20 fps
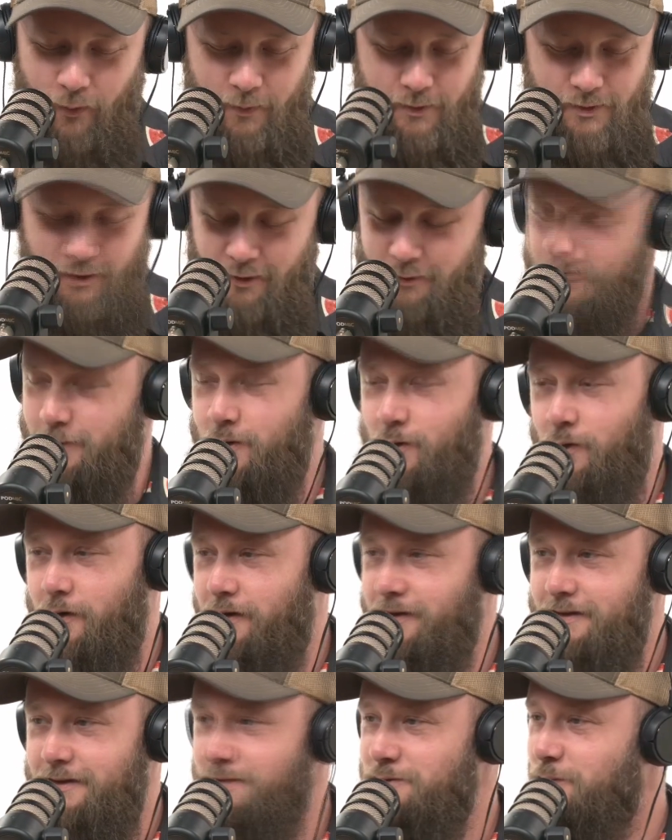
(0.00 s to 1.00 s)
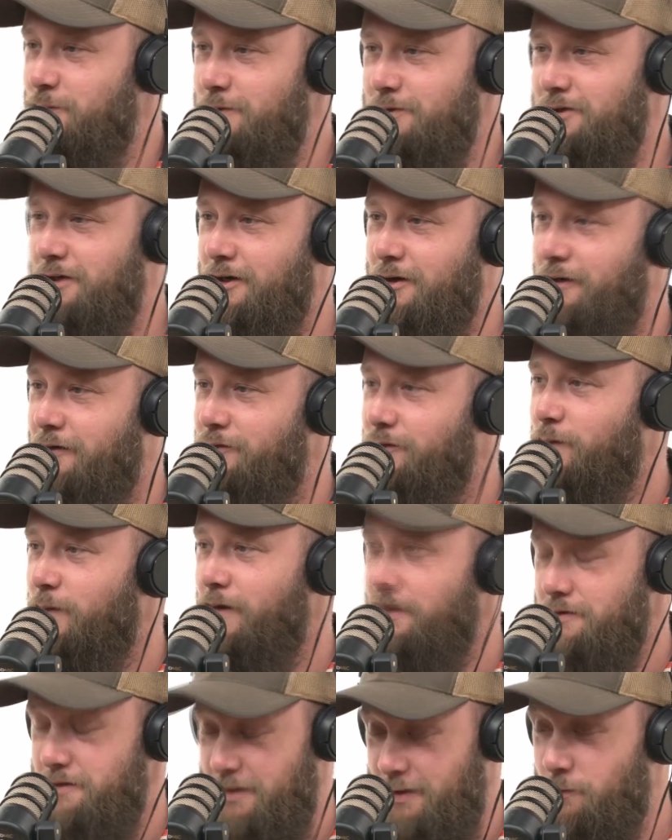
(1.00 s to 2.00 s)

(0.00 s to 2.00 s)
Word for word: we started recording, this one was gonna go off the rails,